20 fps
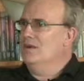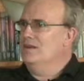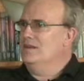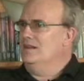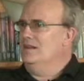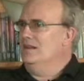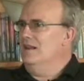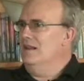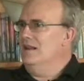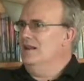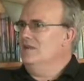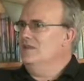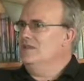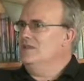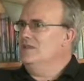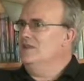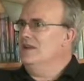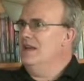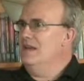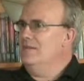is the
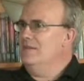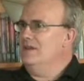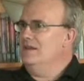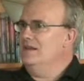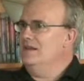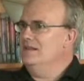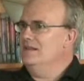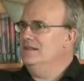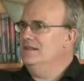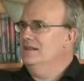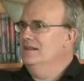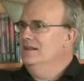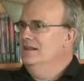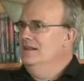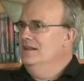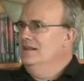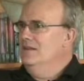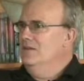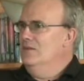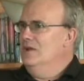language of happiness.
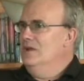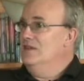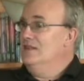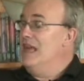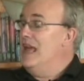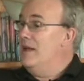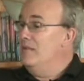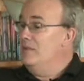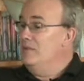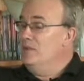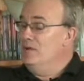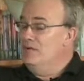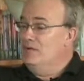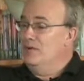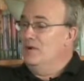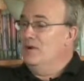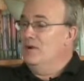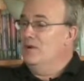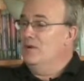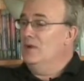Mm-hmm. What has happened
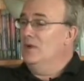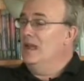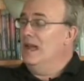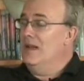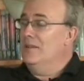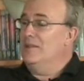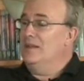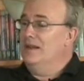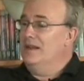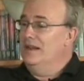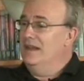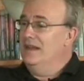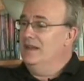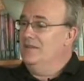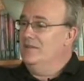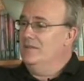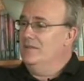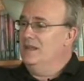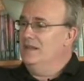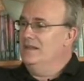before will happen
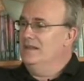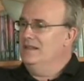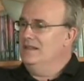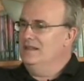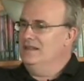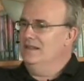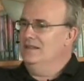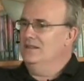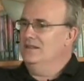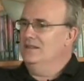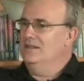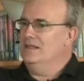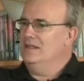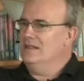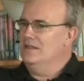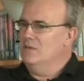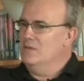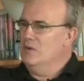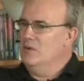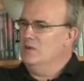again, but still
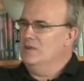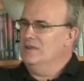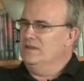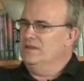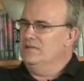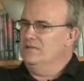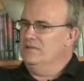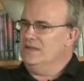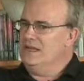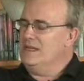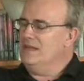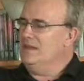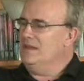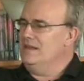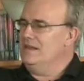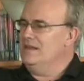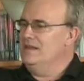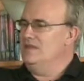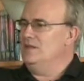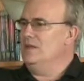the moment of meeting
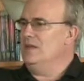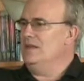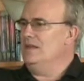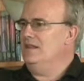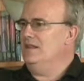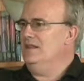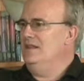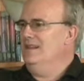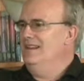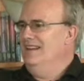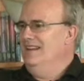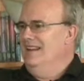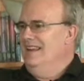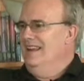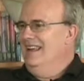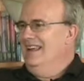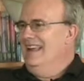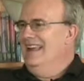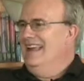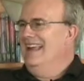is sweet.
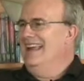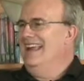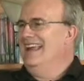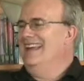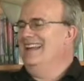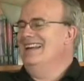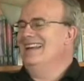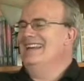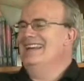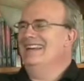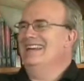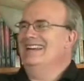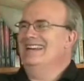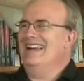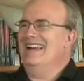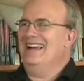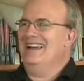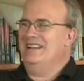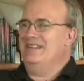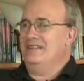Mm. And
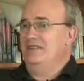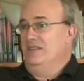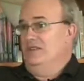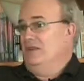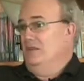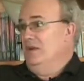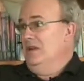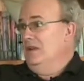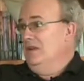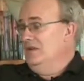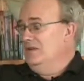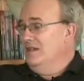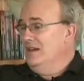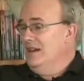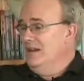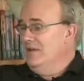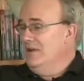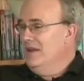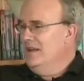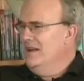uh, I, it's one of those that
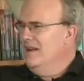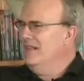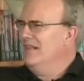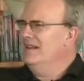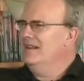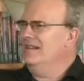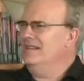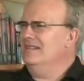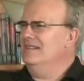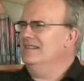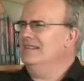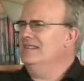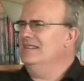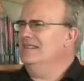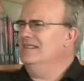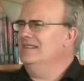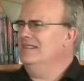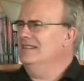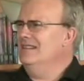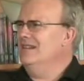I read and I thought, oh, I
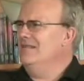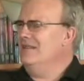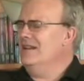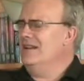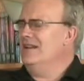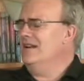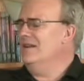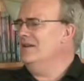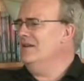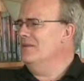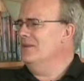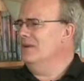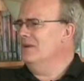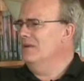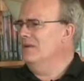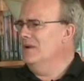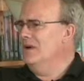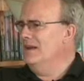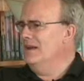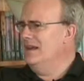just love that. I don't know
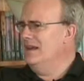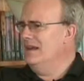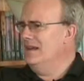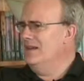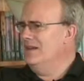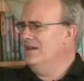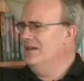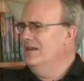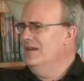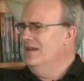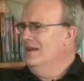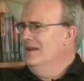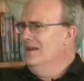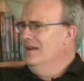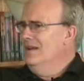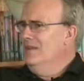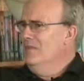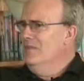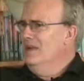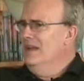quite how.
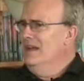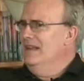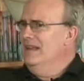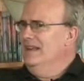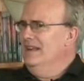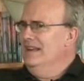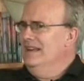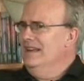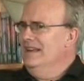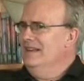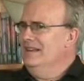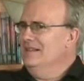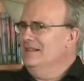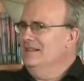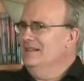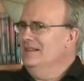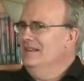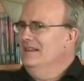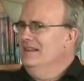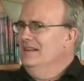But, uh,